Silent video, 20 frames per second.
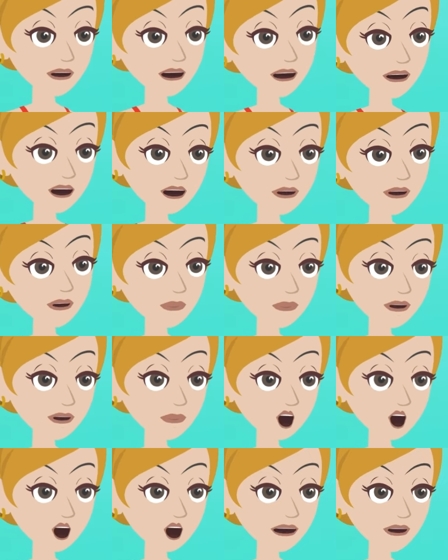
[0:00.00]
We mean
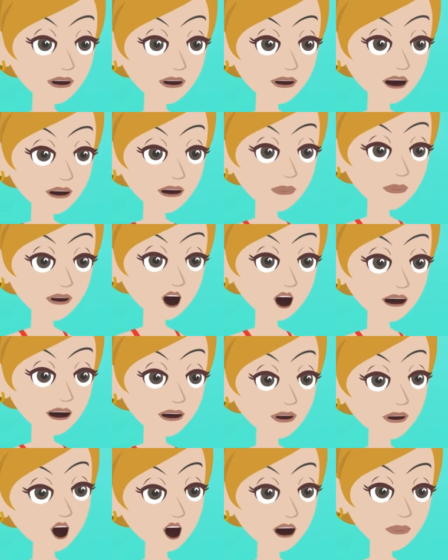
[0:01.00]
flying high,
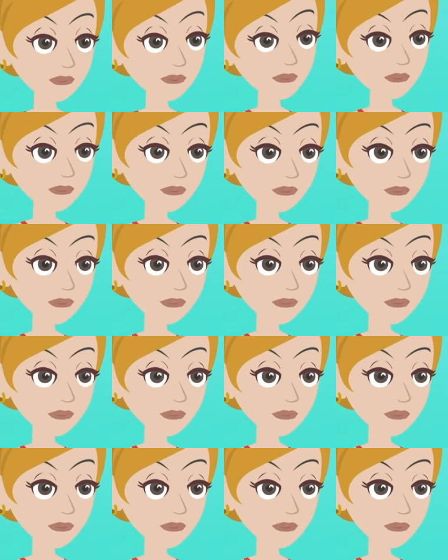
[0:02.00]
feeling good,